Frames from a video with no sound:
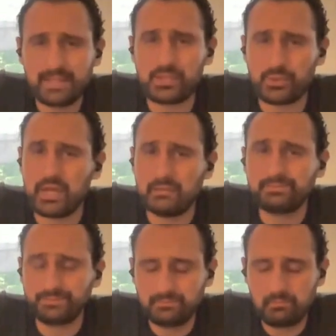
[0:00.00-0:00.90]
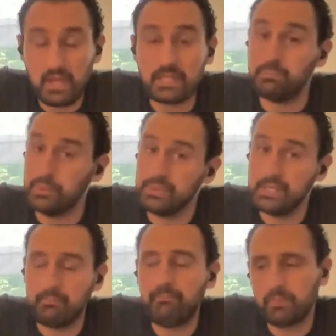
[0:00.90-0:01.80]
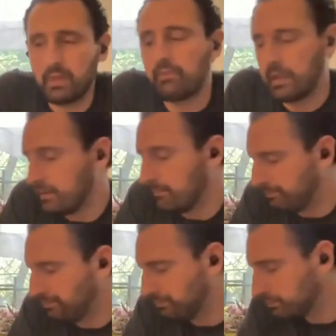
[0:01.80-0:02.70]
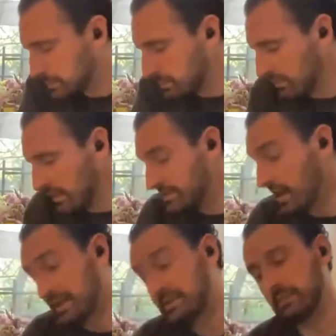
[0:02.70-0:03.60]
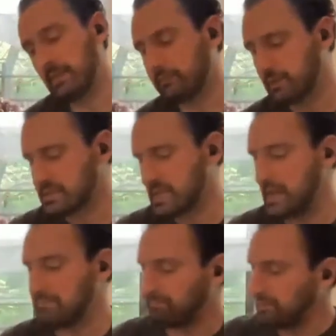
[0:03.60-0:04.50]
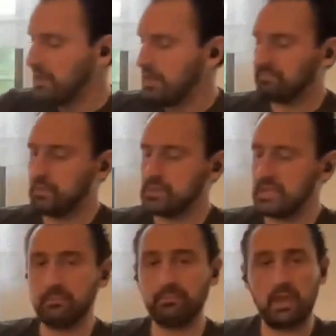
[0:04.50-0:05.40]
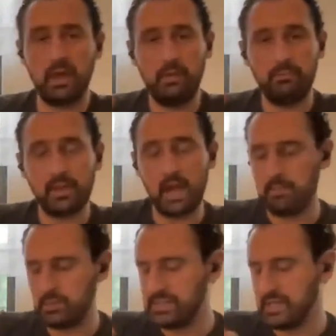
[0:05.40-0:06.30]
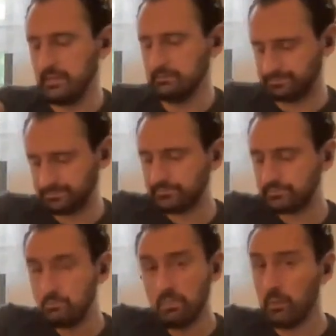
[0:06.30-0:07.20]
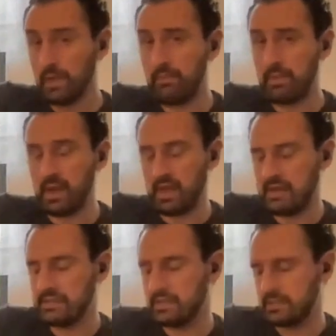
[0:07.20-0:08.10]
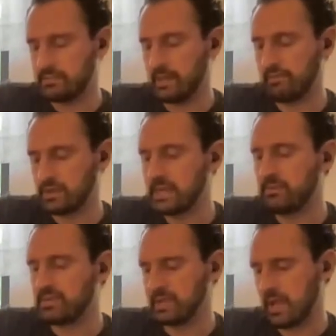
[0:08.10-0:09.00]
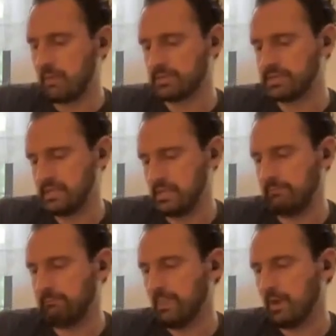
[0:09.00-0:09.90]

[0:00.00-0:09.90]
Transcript: That's great. It's boozy, really. It's honestly my first time using the Copper C. It will not be my last. It's my first time using the Copper C